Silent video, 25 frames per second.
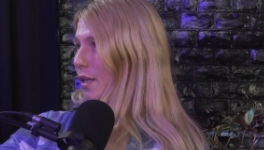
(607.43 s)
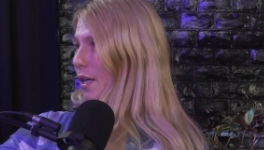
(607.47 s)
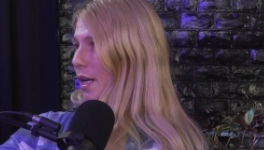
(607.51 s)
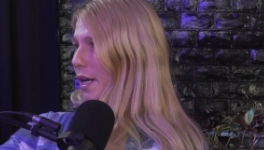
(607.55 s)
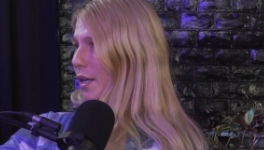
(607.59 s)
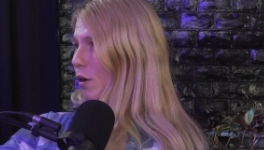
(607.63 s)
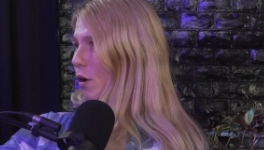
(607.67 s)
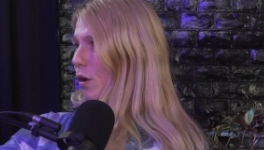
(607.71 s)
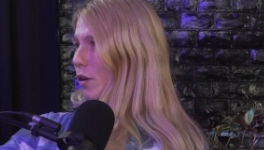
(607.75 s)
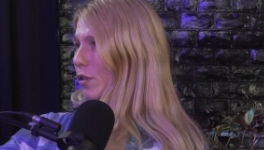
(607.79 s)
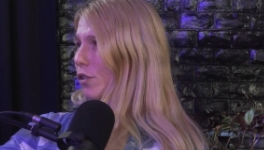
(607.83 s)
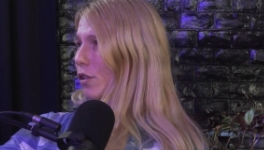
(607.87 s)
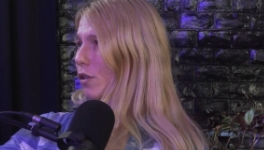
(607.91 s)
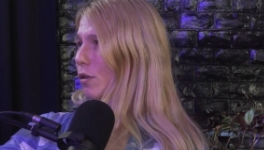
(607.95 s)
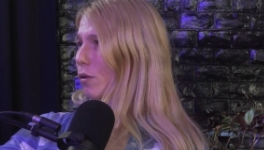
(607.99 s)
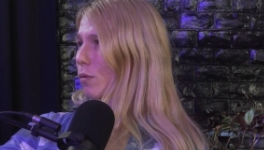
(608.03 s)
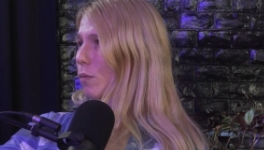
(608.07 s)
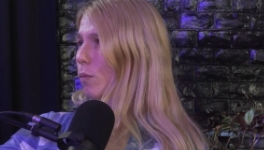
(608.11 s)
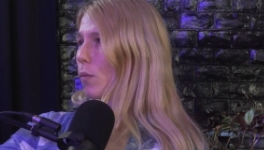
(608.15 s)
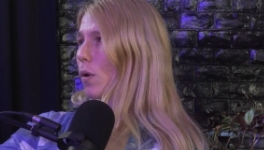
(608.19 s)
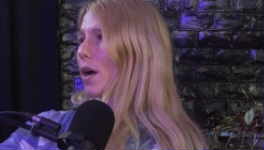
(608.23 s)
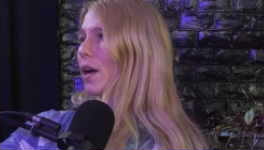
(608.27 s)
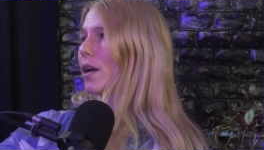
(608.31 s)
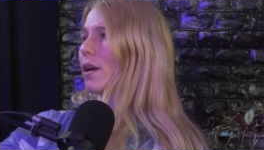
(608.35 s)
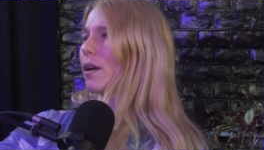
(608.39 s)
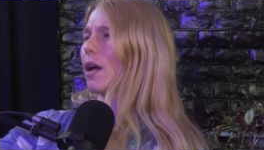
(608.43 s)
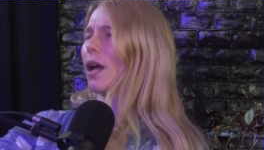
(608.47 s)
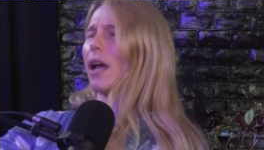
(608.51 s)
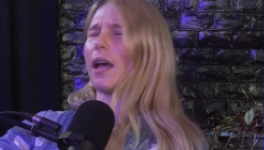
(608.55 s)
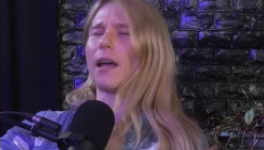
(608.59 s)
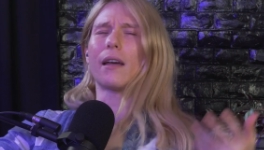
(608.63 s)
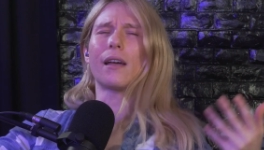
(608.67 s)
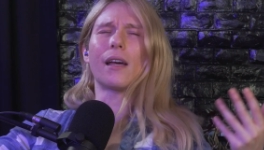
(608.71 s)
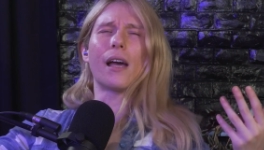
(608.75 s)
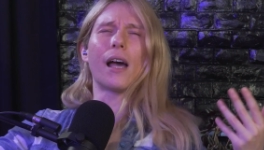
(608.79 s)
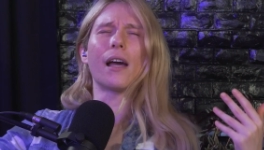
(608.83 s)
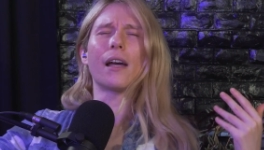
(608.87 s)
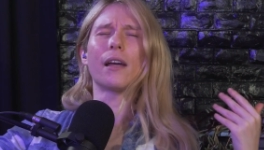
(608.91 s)
And also, why
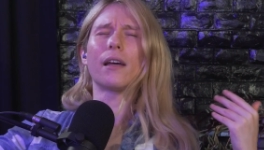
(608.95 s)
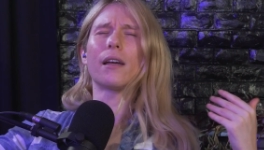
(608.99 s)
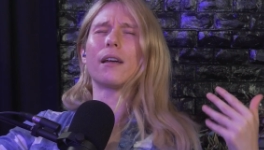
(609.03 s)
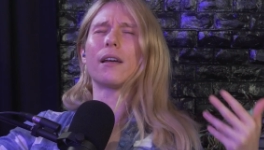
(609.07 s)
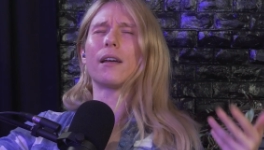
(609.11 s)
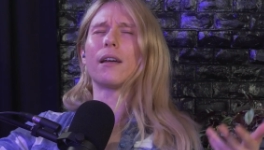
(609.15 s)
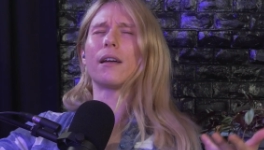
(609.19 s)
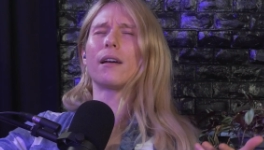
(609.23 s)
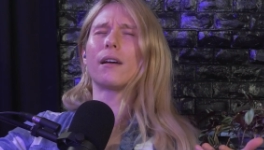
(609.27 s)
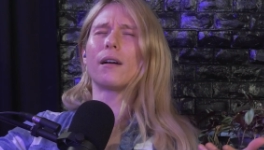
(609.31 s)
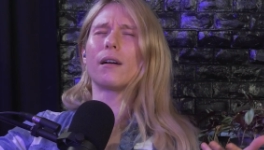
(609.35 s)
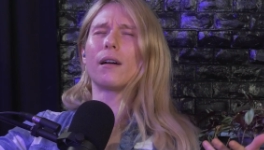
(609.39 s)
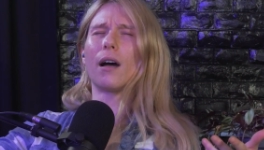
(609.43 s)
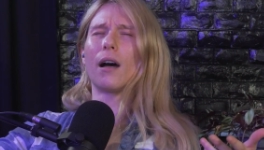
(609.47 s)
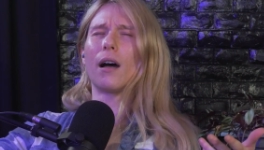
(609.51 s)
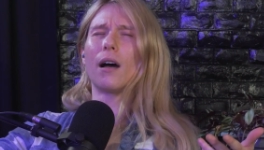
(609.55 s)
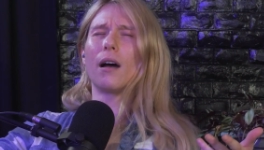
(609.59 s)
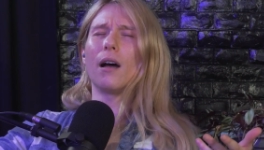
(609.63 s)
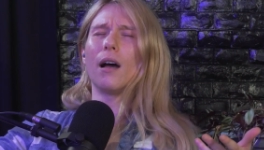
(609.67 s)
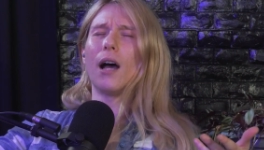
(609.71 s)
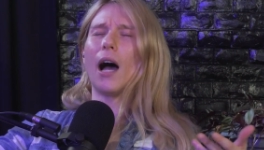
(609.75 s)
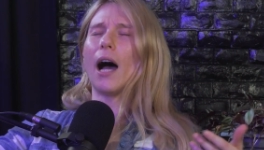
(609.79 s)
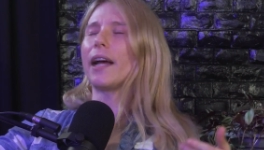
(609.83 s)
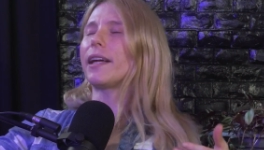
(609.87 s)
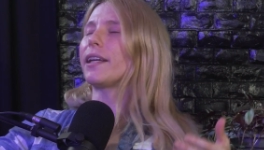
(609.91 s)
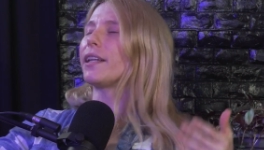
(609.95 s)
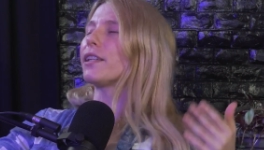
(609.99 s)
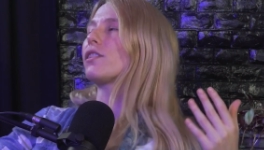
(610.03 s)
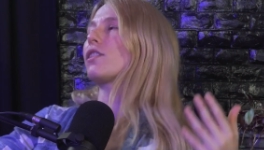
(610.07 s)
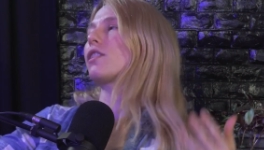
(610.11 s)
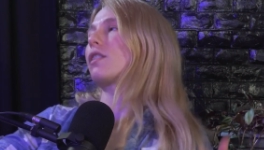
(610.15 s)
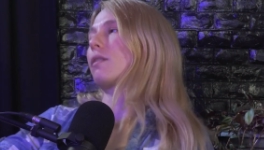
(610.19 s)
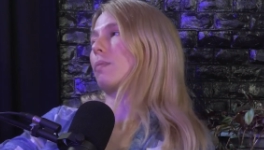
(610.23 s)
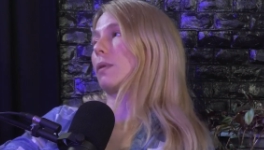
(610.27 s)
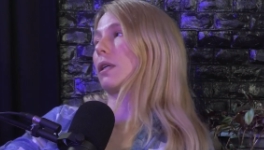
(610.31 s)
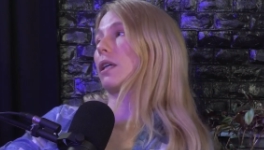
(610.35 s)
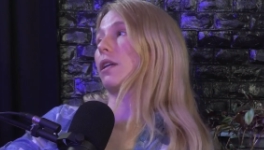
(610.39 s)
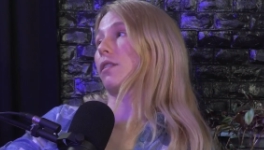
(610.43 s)
I, I guess
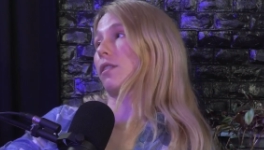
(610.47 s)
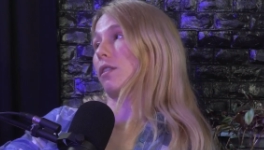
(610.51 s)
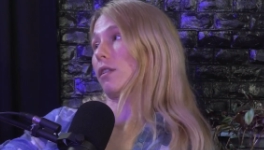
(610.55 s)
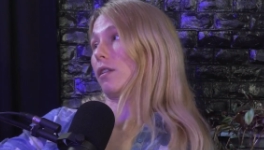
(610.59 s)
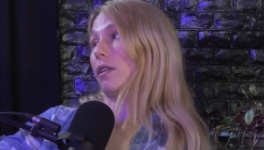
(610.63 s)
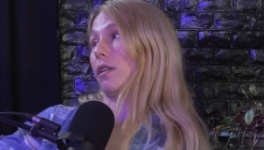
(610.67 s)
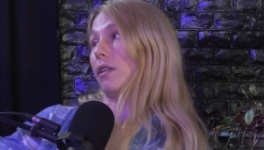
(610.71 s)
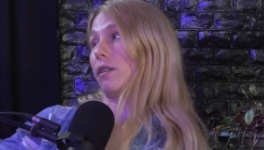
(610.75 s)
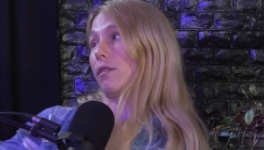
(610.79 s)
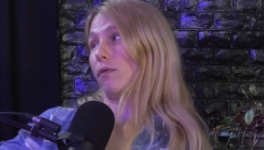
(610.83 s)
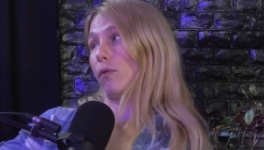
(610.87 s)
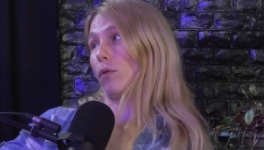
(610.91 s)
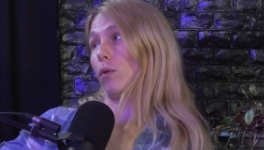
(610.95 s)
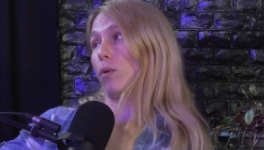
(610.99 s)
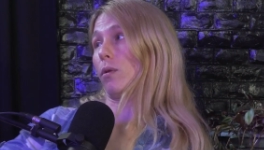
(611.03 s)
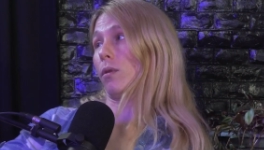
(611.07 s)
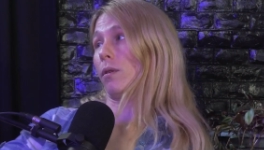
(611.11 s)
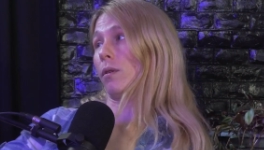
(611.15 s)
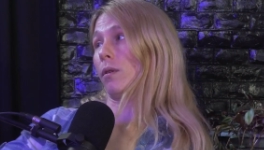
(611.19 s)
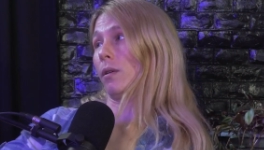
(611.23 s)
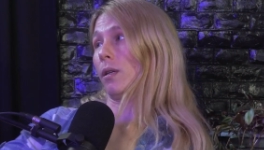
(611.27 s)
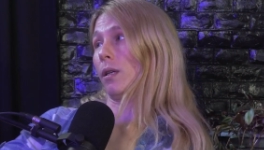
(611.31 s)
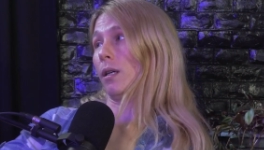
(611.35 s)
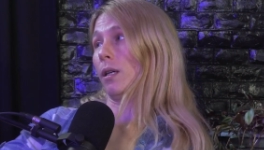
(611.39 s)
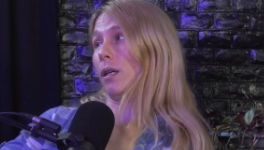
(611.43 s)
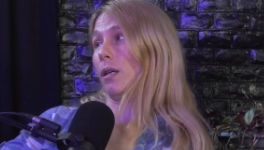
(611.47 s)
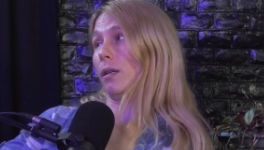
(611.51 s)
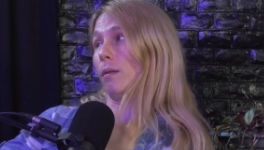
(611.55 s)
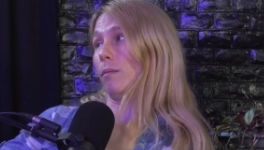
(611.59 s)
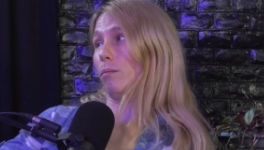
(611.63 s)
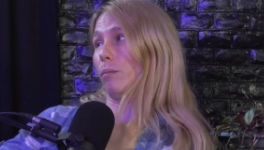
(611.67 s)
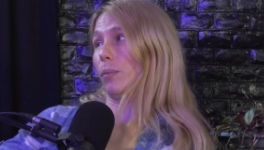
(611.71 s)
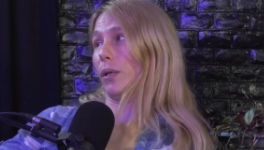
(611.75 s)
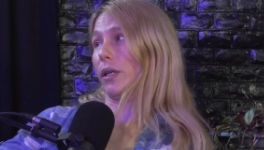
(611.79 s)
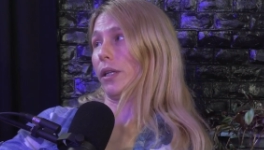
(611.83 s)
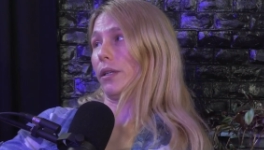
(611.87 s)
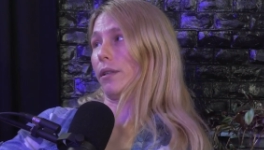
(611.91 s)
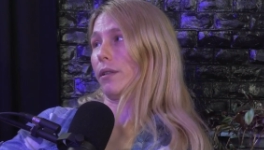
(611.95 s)
it's because it is Florida,
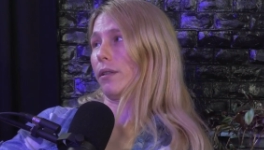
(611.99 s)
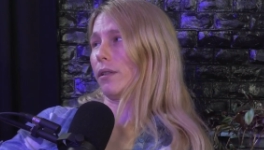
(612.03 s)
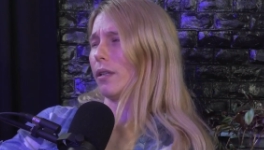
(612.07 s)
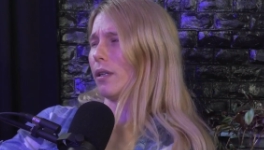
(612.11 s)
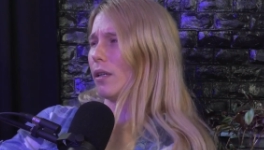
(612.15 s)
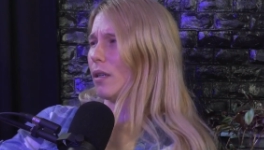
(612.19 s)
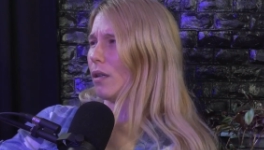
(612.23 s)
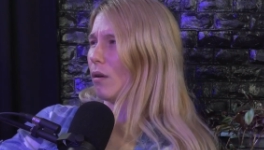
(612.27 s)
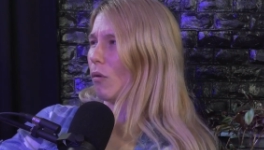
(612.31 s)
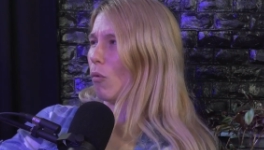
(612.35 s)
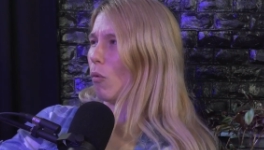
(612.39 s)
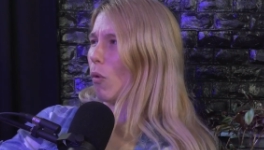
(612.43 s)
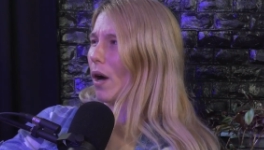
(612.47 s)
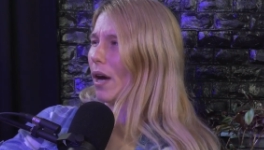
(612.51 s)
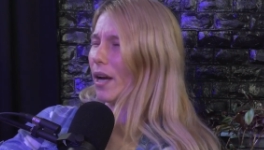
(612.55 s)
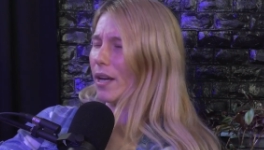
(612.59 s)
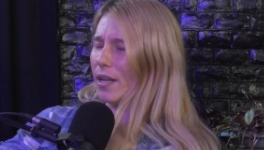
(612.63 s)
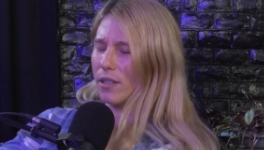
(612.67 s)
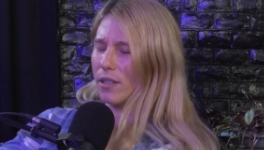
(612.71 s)
but why